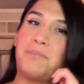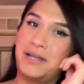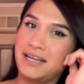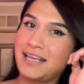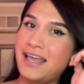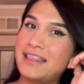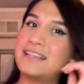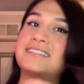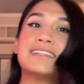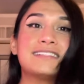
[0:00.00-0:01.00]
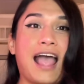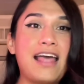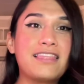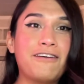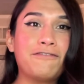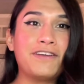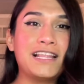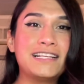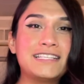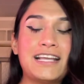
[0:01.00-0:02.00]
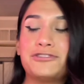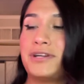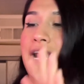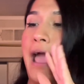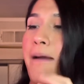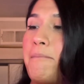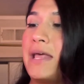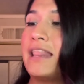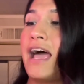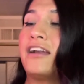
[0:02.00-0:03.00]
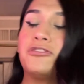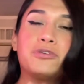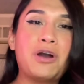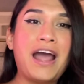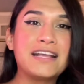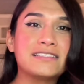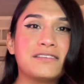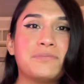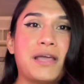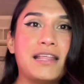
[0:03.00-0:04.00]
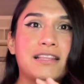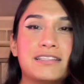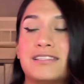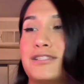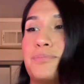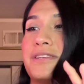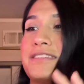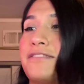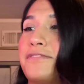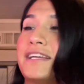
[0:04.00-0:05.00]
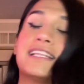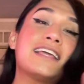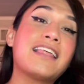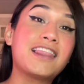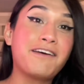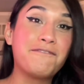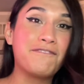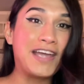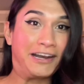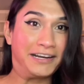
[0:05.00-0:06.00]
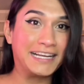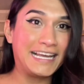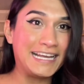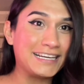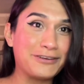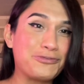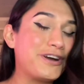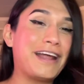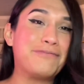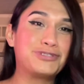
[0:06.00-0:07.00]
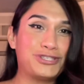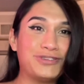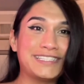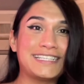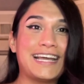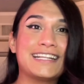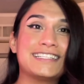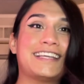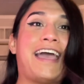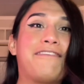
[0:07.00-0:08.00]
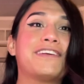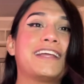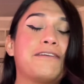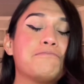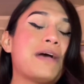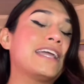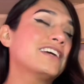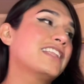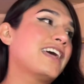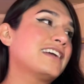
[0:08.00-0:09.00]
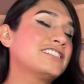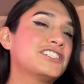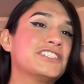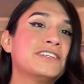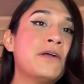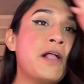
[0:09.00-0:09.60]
But again, this is the philodendron melanochrysm, and this is specifically the variegated one. I'm so excited to have it in my collection.